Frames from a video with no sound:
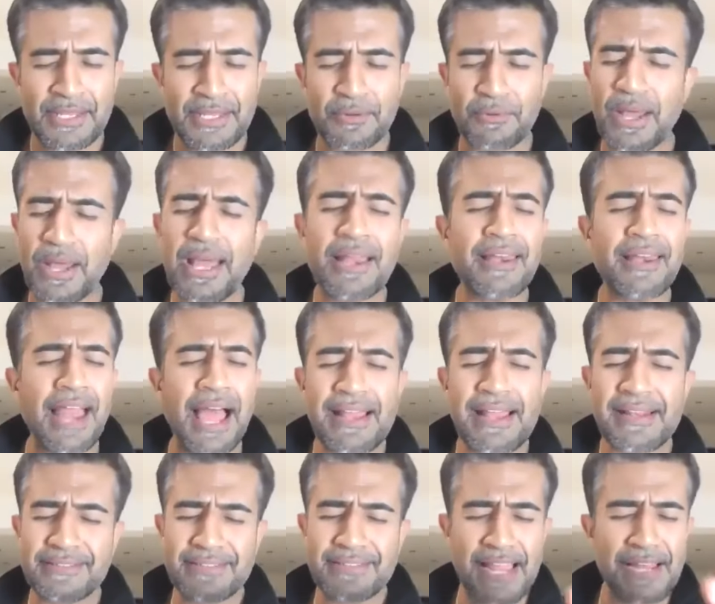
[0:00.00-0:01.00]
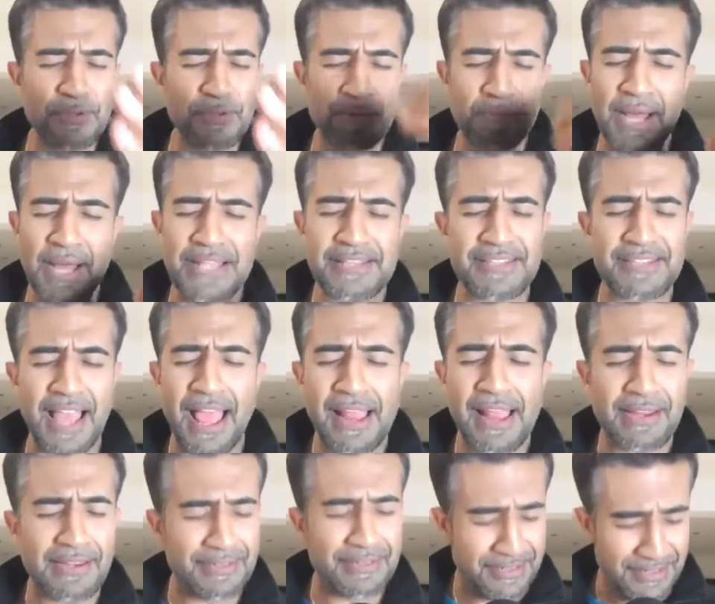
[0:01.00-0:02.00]
Well, I'll tell you, my
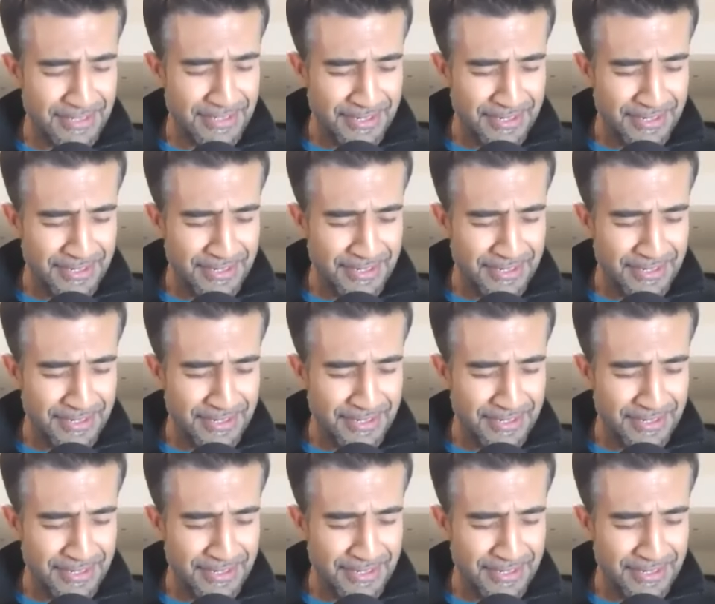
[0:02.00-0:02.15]
child.